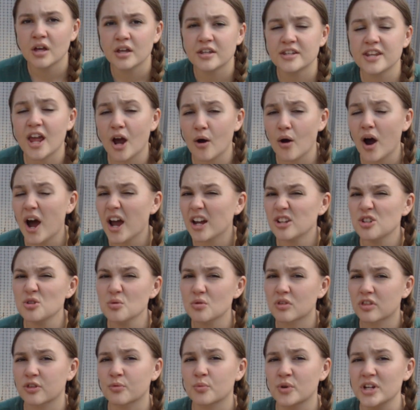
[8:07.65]
Now, I do
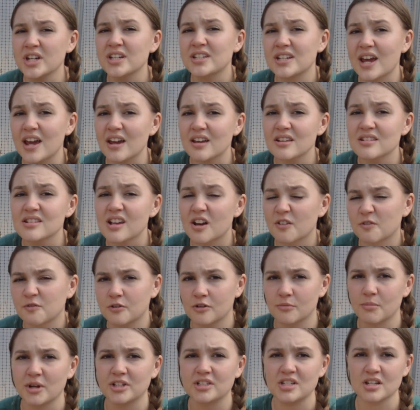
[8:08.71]
3 days of
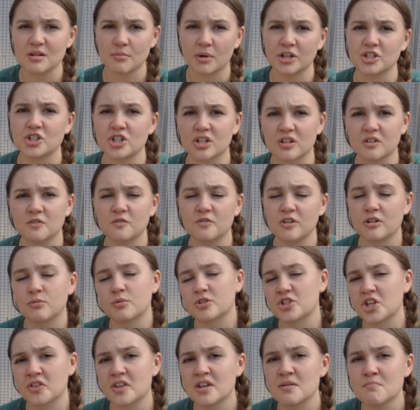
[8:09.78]
fermenting my chicken feed,
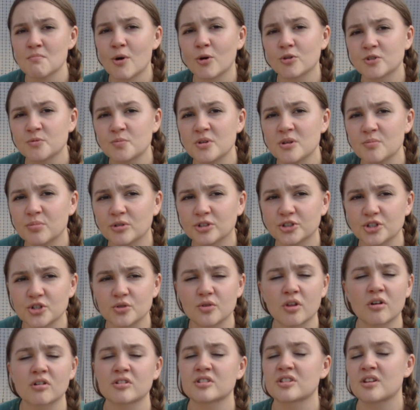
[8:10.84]
which I think most people do.
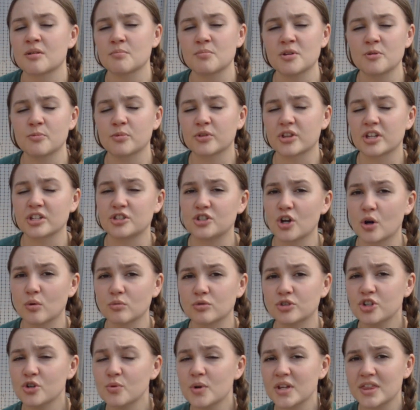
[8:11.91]
There are some people that
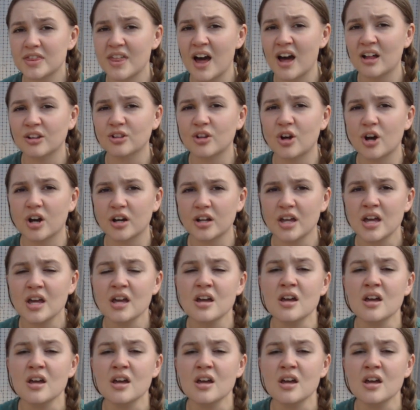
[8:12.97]
don't do it that long.